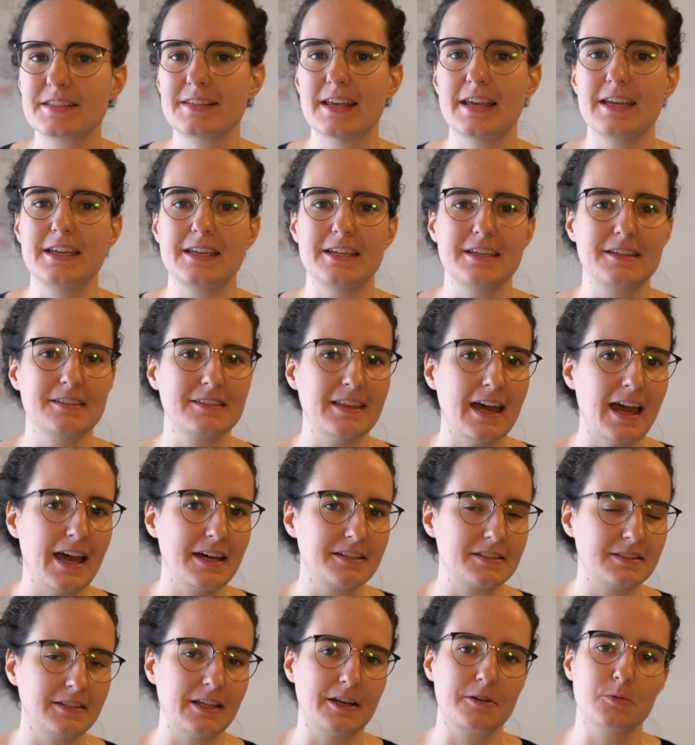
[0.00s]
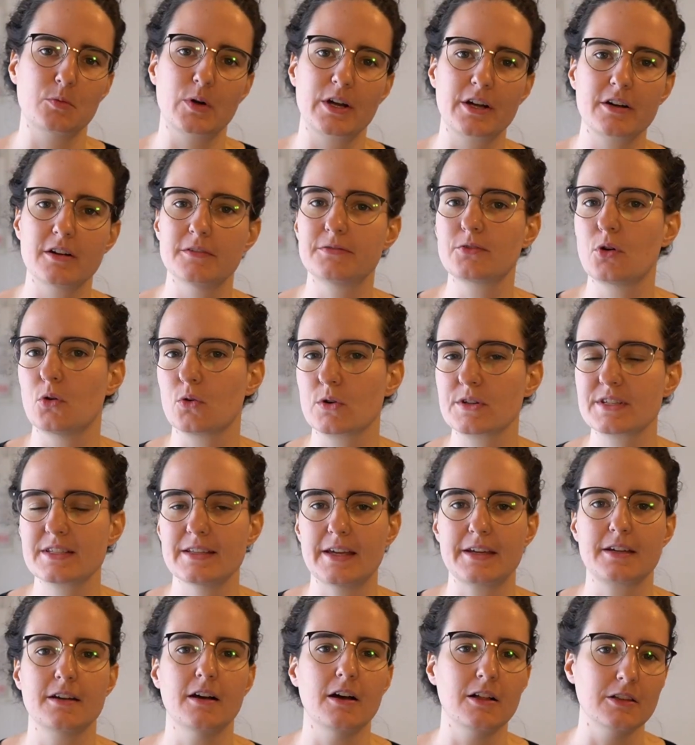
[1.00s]
saying that there were, of course,
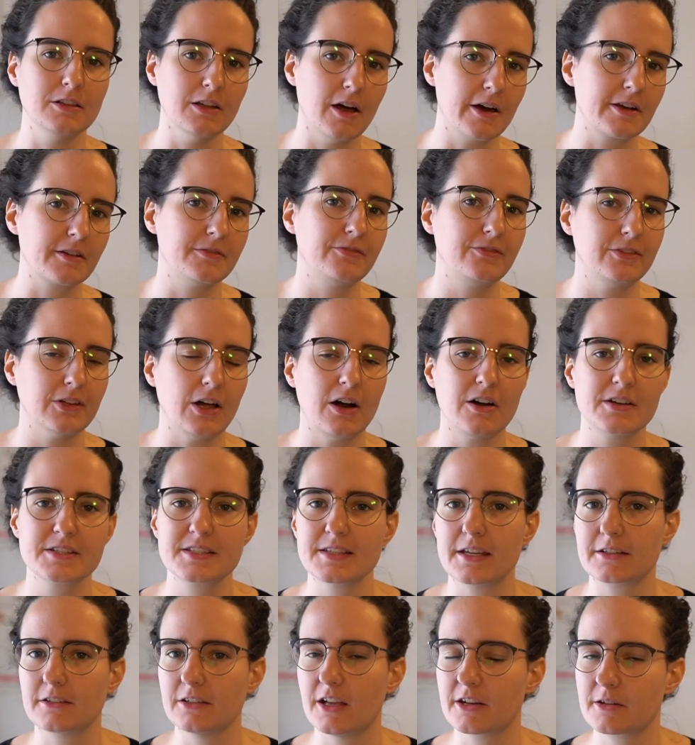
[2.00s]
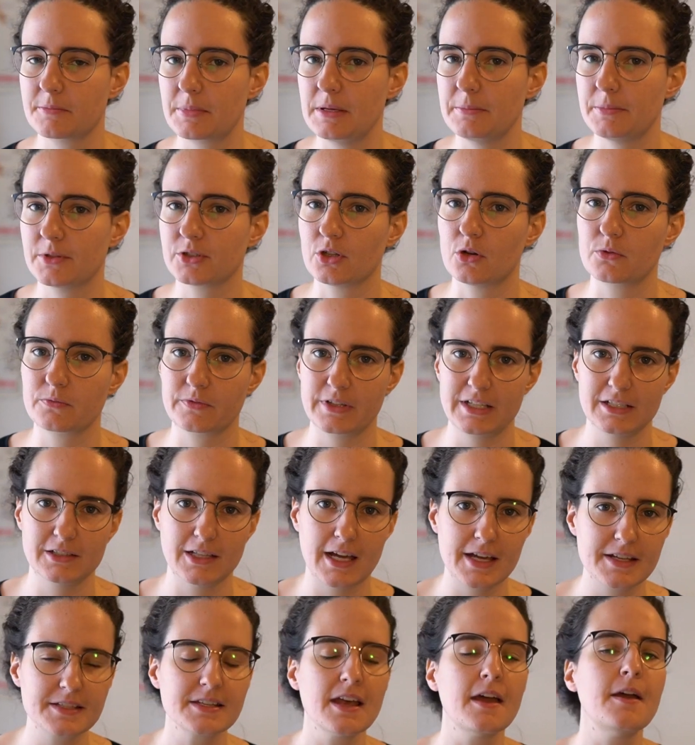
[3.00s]
a lot of flaws that a lot of people don't
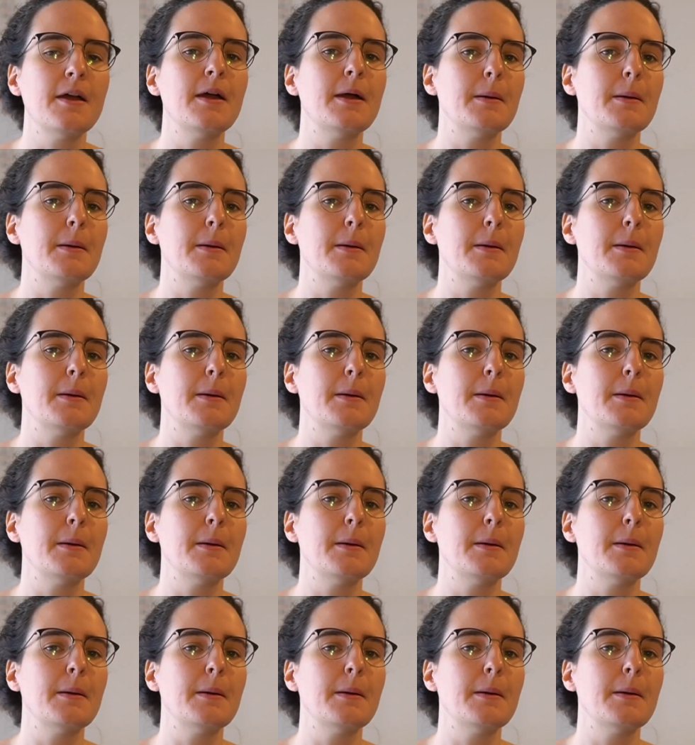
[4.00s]
realize.